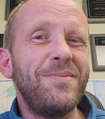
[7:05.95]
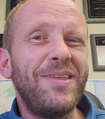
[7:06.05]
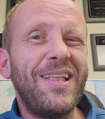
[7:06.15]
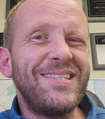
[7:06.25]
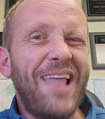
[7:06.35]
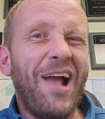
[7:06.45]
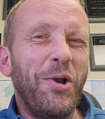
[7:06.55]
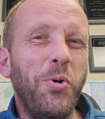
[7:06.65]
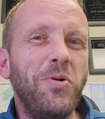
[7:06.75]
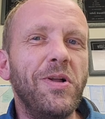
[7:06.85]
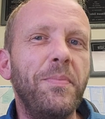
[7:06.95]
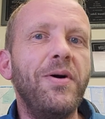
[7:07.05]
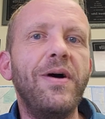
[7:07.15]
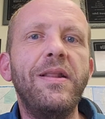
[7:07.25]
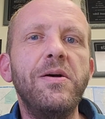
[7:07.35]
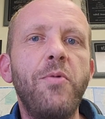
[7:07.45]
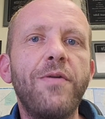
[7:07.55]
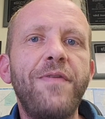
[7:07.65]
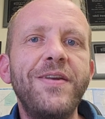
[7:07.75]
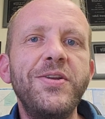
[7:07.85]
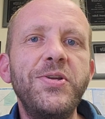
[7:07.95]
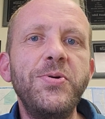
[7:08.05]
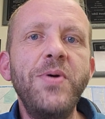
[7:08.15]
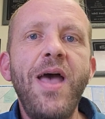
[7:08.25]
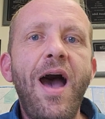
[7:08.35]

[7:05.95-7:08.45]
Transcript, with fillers: something that's not Googleable and a little more fun to do.